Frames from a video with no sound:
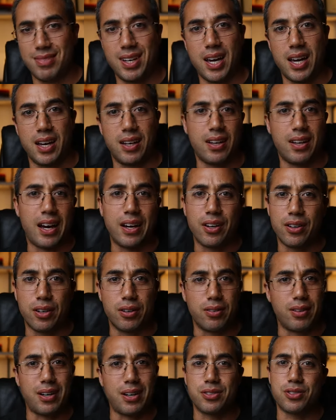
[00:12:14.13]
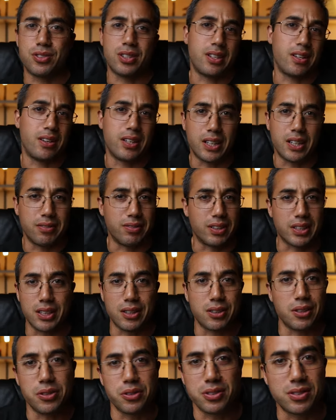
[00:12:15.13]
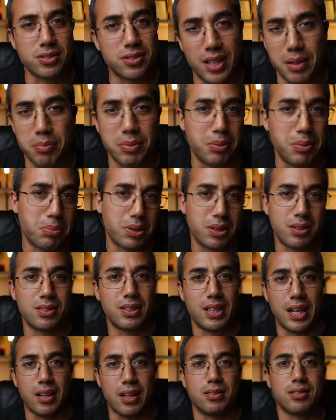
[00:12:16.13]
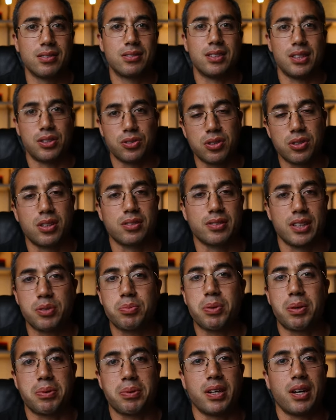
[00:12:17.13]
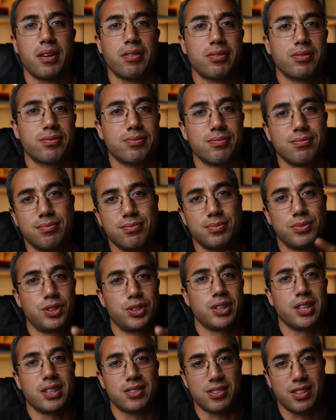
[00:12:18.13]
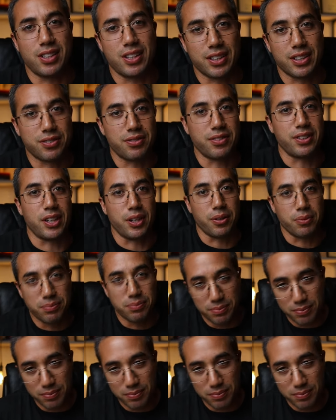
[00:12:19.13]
and I don't know, I was trying to think of like a closing statement, but yeah, stay strong. That's probably enough. See you guys in the next video.